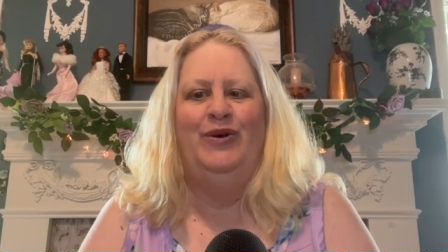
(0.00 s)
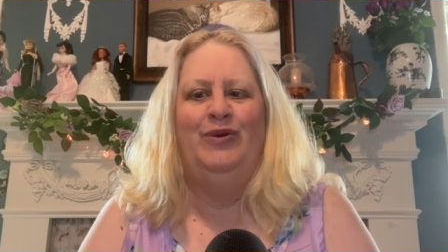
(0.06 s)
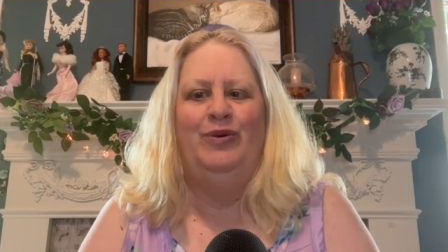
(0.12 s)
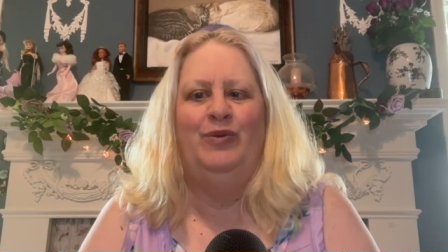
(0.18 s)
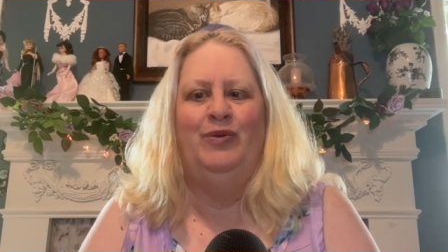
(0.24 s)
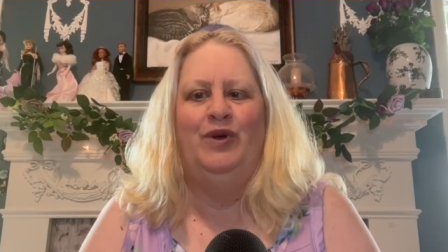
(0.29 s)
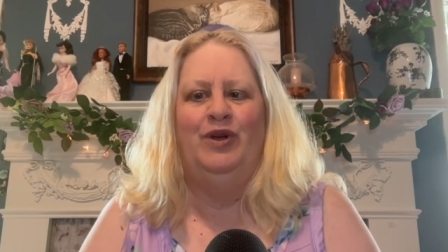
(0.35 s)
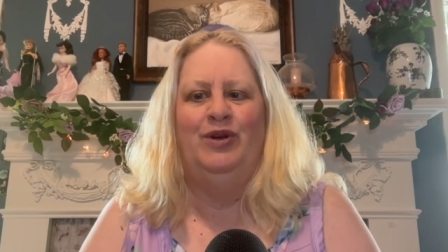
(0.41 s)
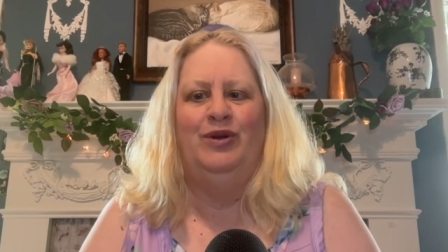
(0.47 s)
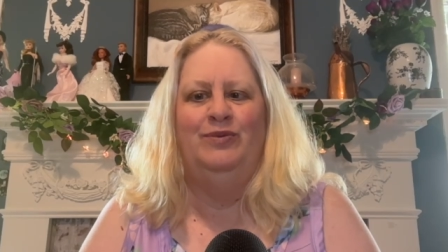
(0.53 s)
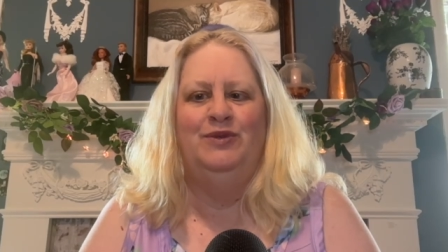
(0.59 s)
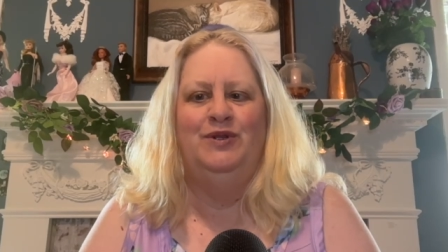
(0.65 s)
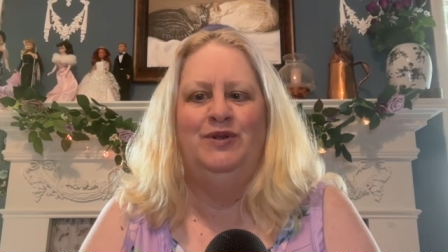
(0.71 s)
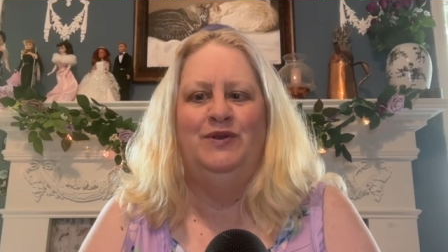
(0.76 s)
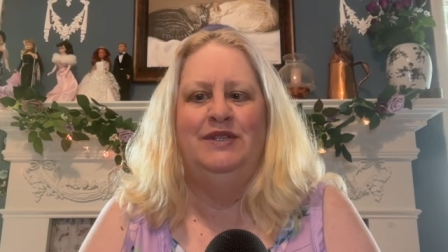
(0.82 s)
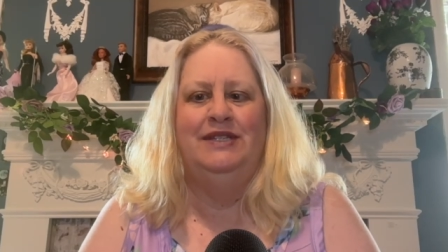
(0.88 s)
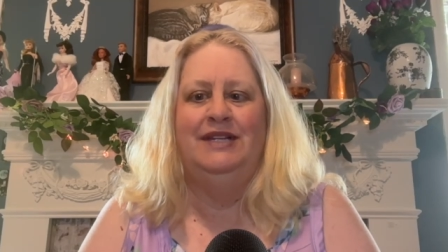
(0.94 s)
and welcome
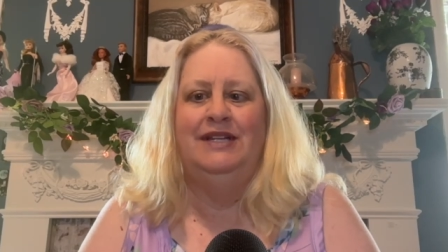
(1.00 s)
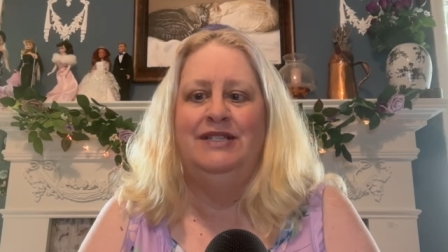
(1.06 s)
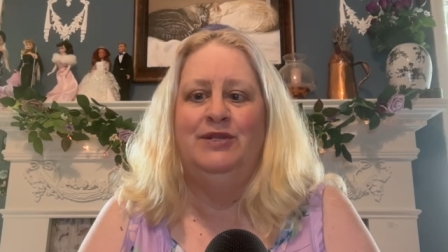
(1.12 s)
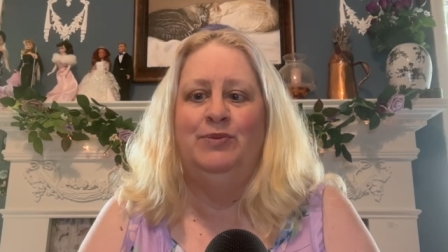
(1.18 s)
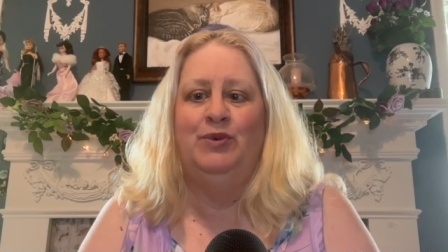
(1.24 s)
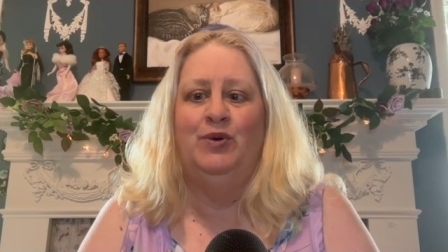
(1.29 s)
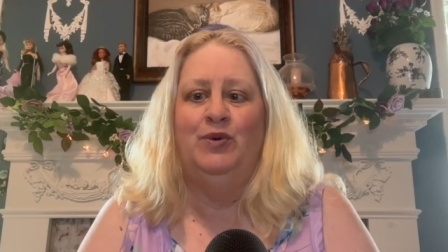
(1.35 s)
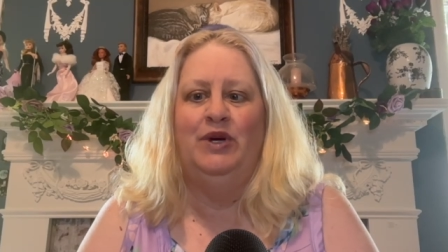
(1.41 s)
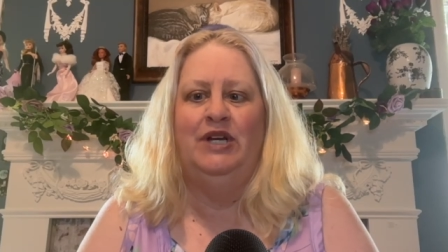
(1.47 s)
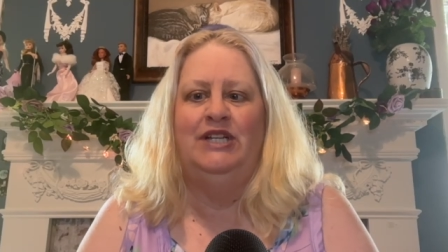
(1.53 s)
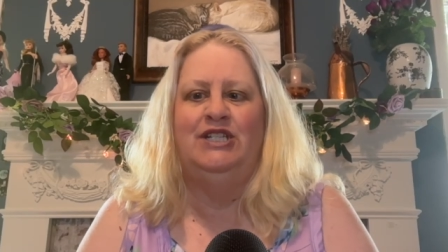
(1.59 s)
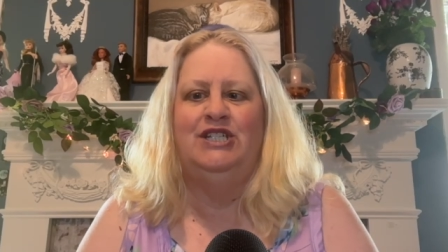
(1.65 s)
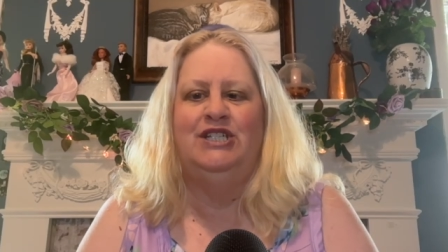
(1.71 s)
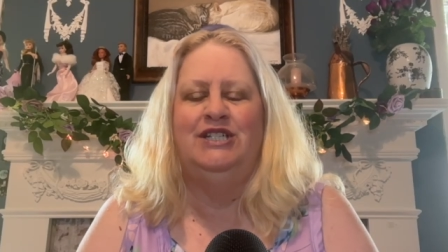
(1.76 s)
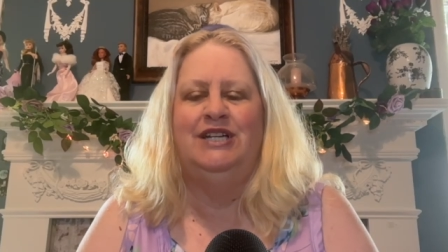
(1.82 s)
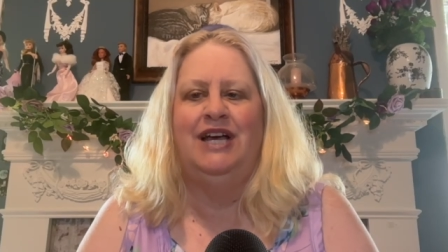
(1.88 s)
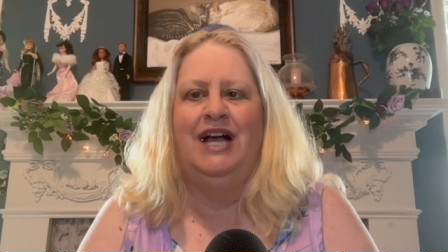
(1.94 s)
to The Sensible
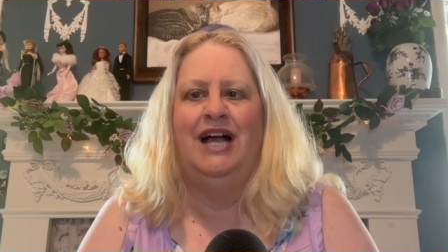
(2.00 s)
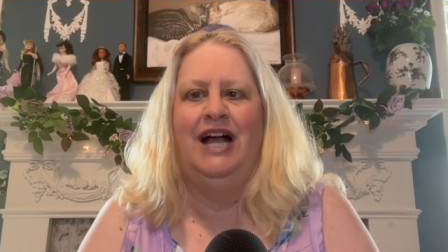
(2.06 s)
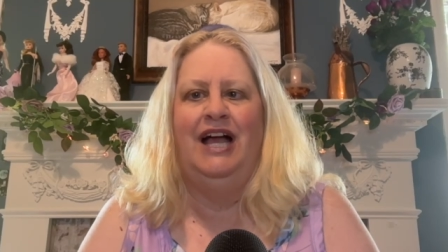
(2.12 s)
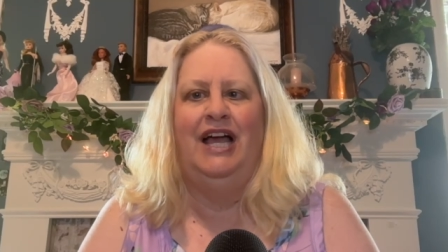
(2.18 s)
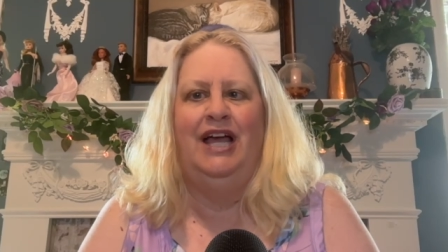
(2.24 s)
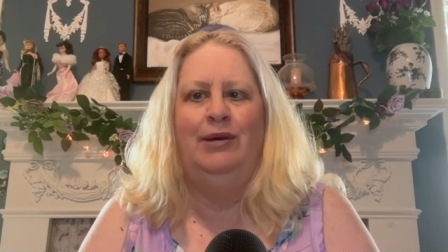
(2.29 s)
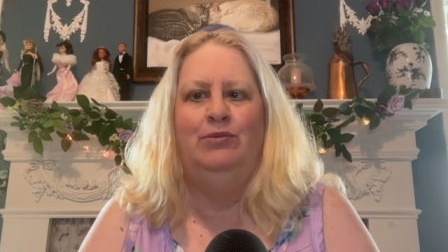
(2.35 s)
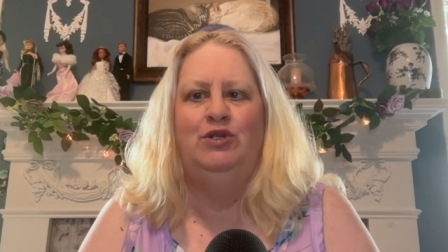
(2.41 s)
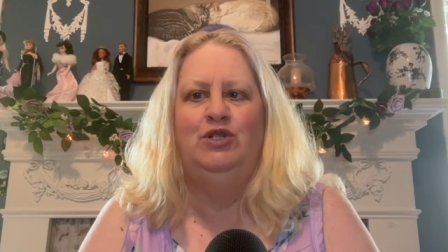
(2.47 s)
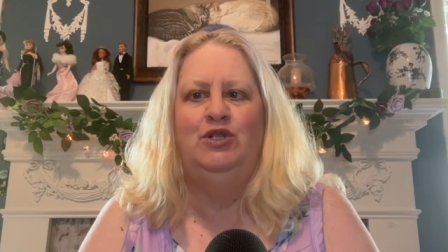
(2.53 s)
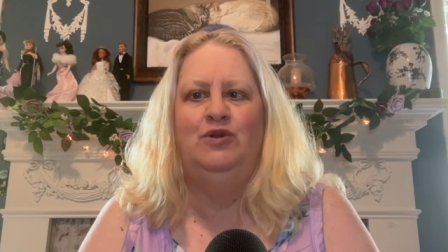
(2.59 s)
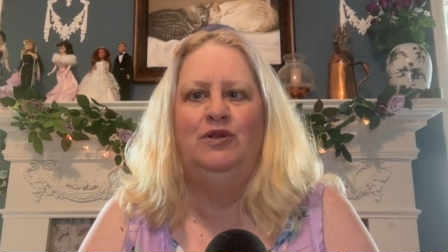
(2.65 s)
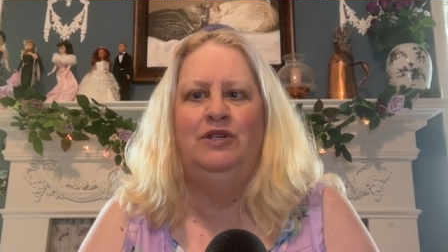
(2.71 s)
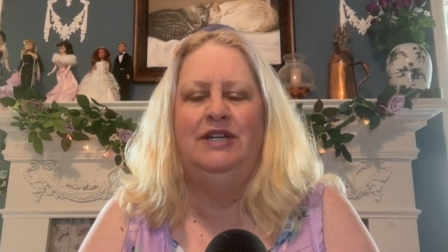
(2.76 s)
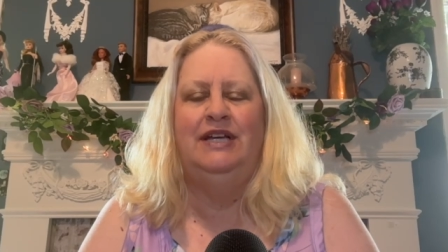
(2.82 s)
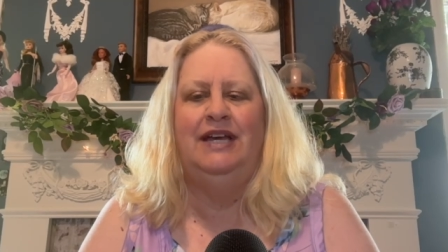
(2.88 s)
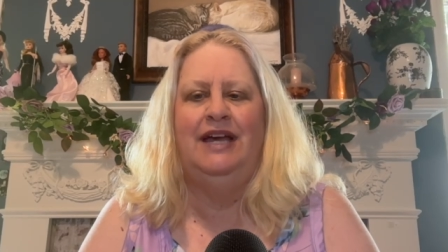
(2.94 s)
Witch. I'm
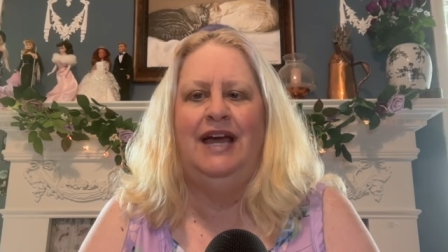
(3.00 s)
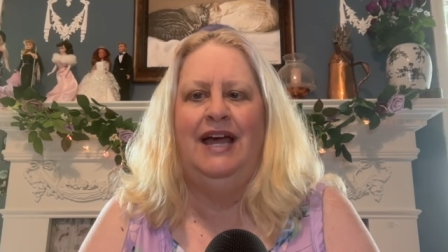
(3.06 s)
Julie,